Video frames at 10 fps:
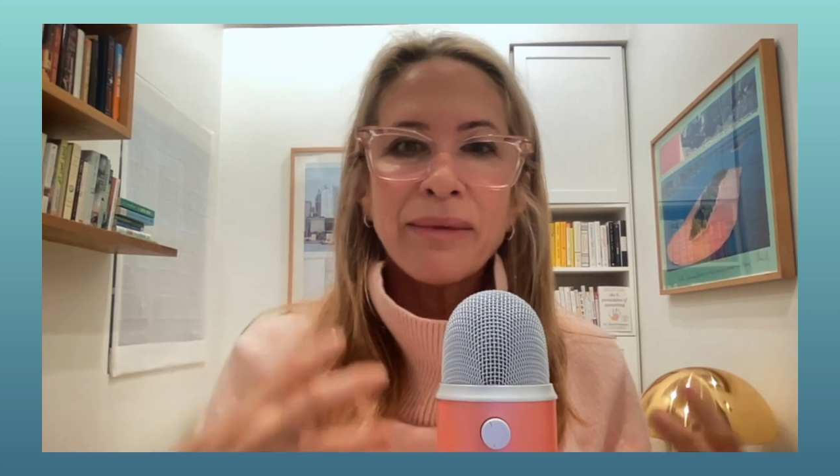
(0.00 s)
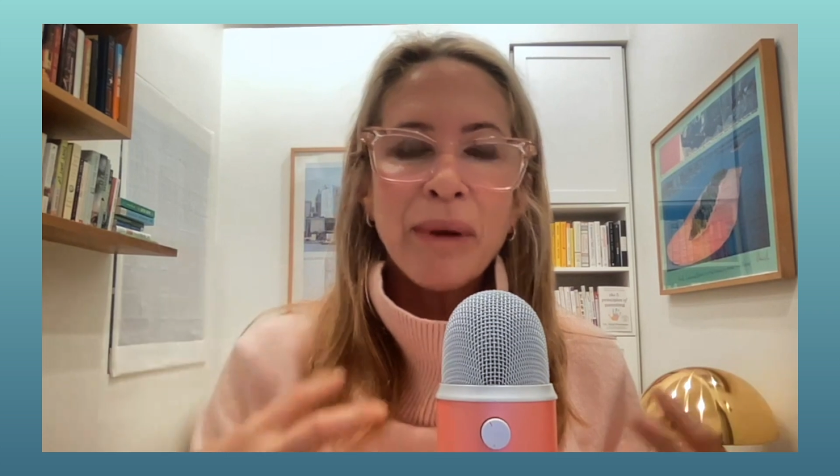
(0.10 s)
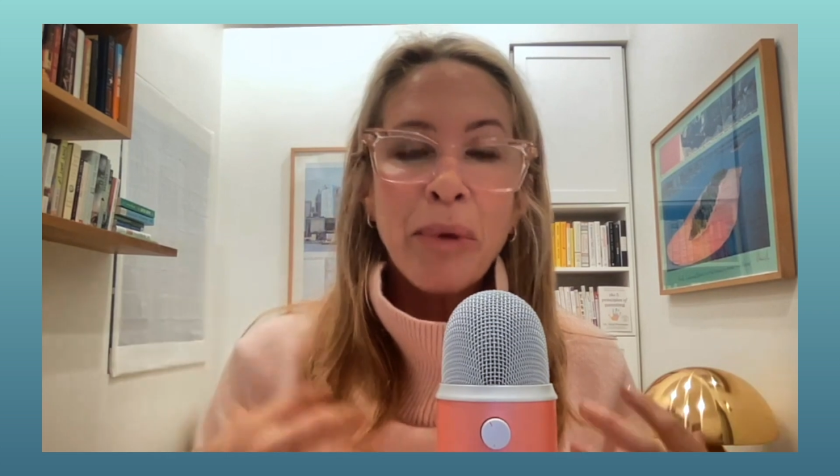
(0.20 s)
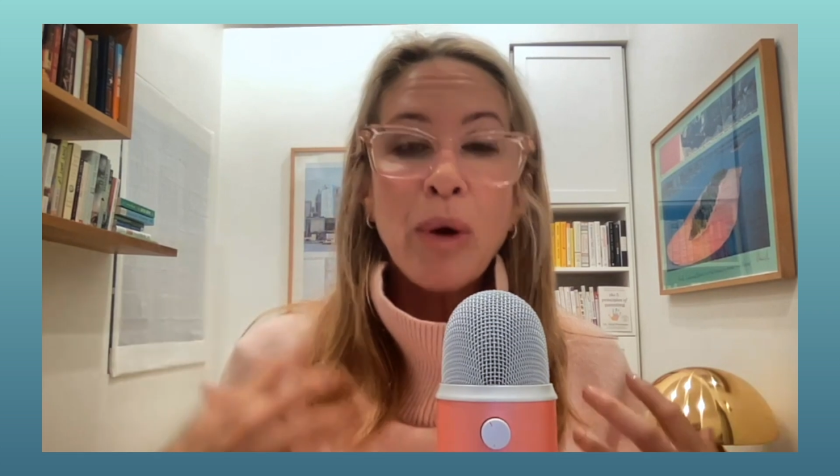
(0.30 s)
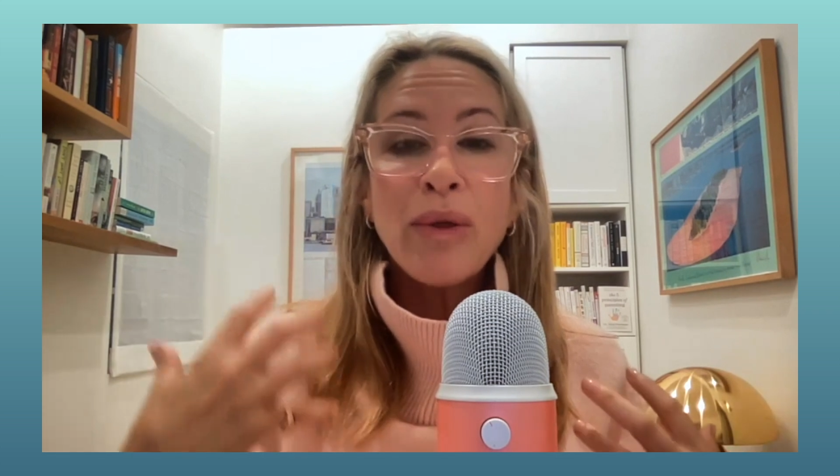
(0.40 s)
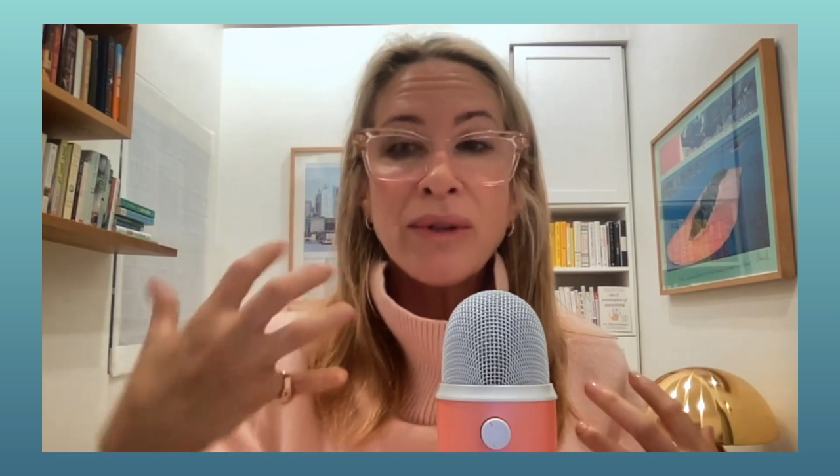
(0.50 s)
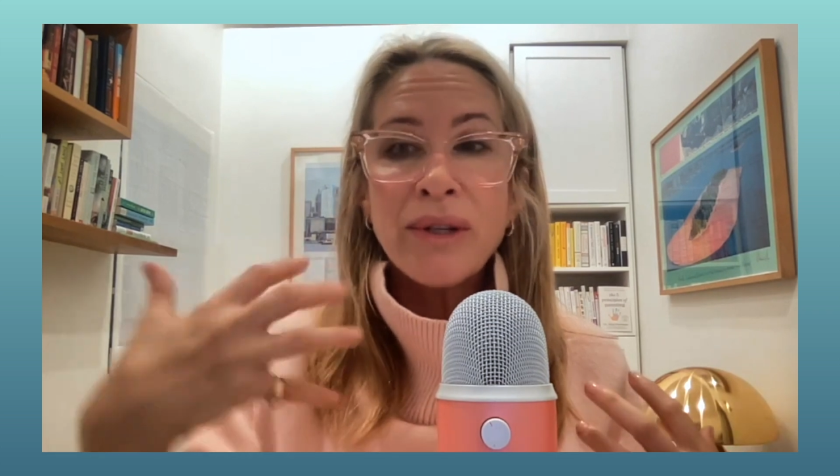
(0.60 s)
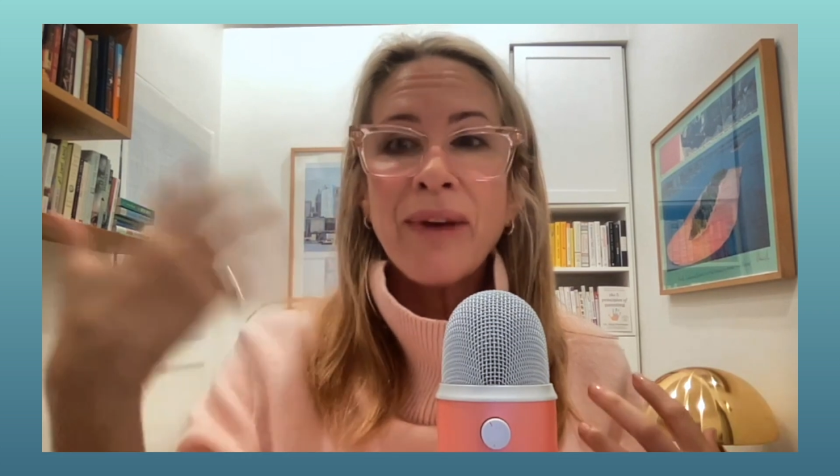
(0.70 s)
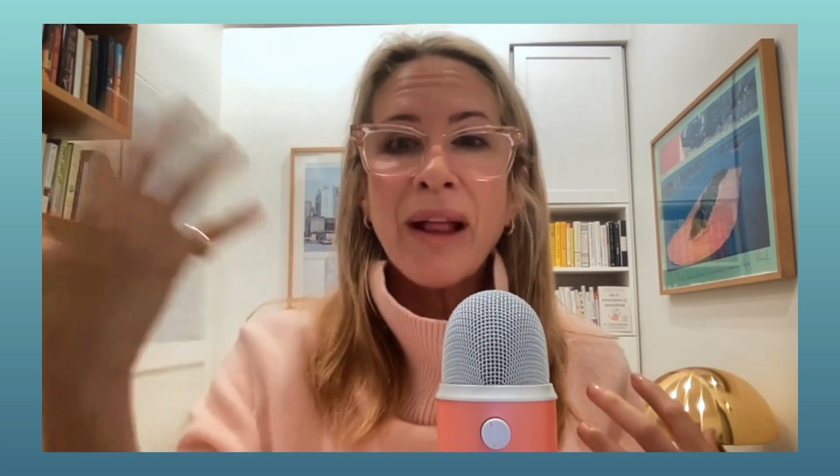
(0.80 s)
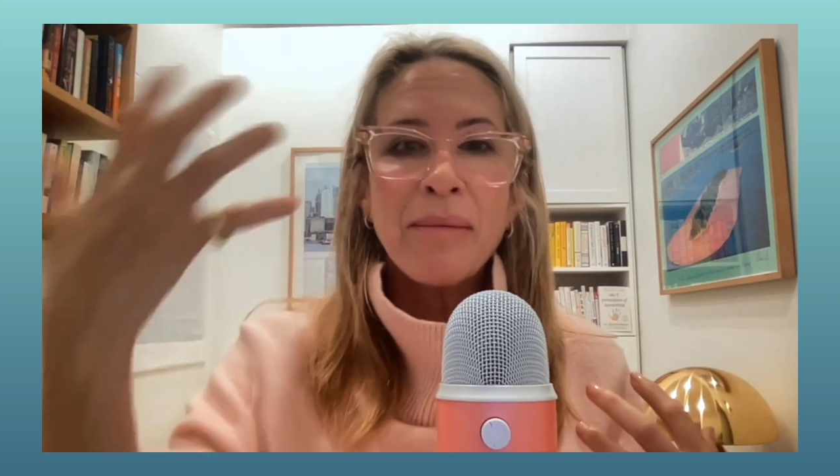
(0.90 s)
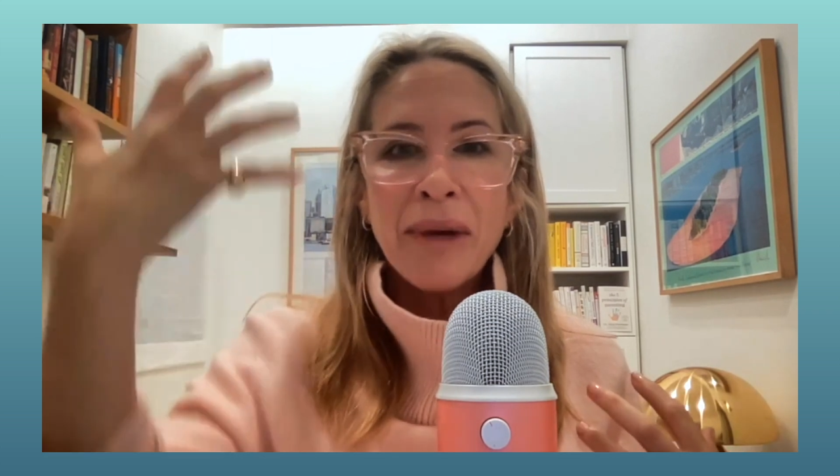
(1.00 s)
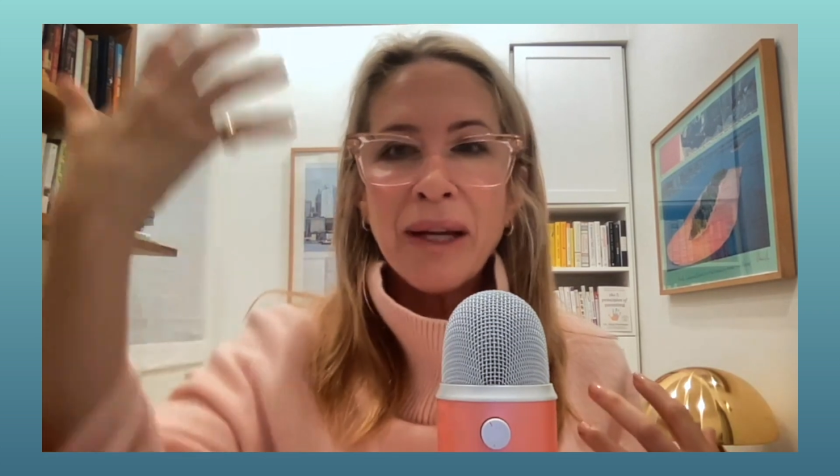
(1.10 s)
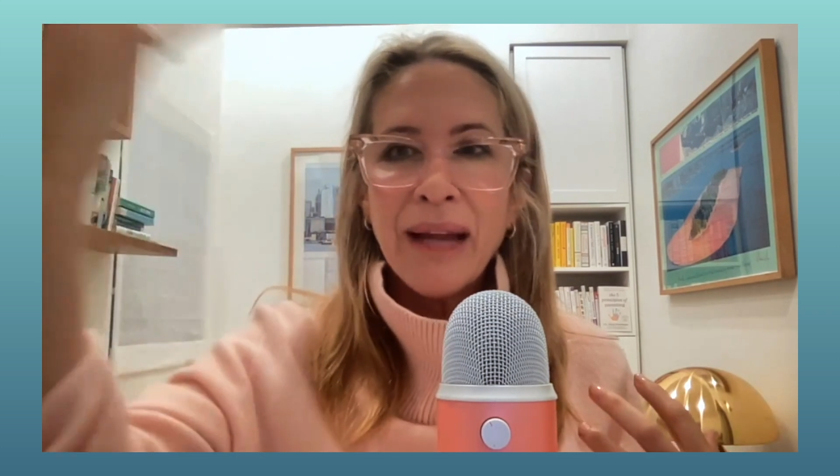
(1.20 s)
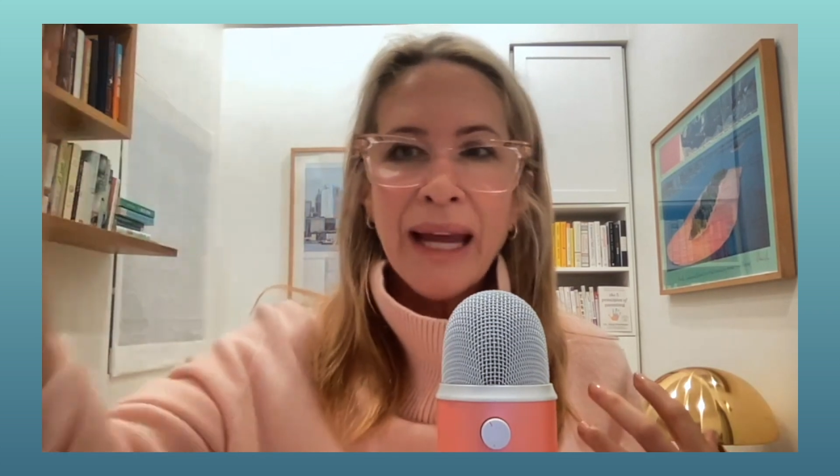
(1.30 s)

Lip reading: both development